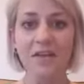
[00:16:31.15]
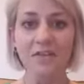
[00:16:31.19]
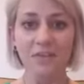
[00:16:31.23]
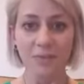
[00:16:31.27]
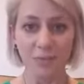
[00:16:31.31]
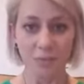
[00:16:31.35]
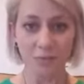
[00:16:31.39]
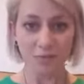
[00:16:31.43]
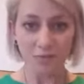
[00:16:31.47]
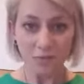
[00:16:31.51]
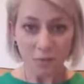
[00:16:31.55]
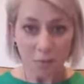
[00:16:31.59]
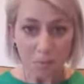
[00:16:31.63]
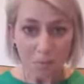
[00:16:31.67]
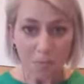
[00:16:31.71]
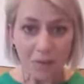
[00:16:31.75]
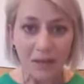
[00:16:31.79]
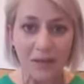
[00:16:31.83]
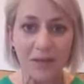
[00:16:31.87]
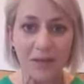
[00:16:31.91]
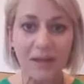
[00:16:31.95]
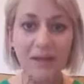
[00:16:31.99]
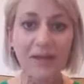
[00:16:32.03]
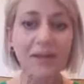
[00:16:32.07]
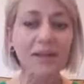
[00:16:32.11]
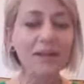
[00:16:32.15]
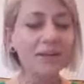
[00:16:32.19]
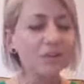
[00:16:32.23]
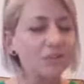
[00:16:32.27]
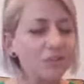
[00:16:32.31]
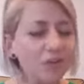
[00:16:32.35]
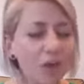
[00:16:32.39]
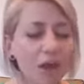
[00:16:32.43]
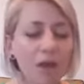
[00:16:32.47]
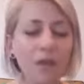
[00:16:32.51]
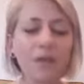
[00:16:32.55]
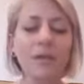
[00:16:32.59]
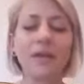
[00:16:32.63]
that was completely and
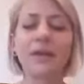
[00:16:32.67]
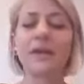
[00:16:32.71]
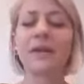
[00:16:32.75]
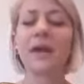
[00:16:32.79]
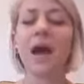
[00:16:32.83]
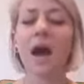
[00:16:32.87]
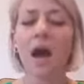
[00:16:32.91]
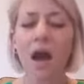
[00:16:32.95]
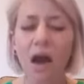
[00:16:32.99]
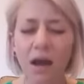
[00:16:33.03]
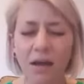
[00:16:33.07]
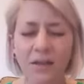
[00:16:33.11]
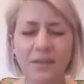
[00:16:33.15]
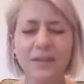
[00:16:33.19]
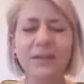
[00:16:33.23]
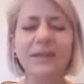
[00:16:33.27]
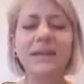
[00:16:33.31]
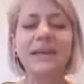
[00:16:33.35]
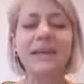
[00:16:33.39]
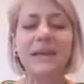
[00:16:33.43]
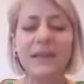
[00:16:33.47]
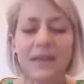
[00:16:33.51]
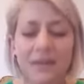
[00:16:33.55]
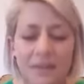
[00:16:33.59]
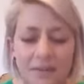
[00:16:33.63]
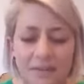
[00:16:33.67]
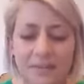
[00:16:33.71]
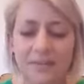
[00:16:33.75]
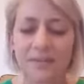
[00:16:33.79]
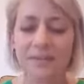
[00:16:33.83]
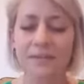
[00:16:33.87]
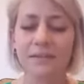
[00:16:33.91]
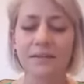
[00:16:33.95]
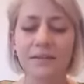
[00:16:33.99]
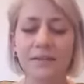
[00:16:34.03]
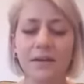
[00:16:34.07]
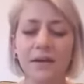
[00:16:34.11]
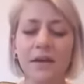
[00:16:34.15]
totally and utterly
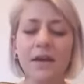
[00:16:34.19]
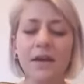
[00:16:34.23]
hidden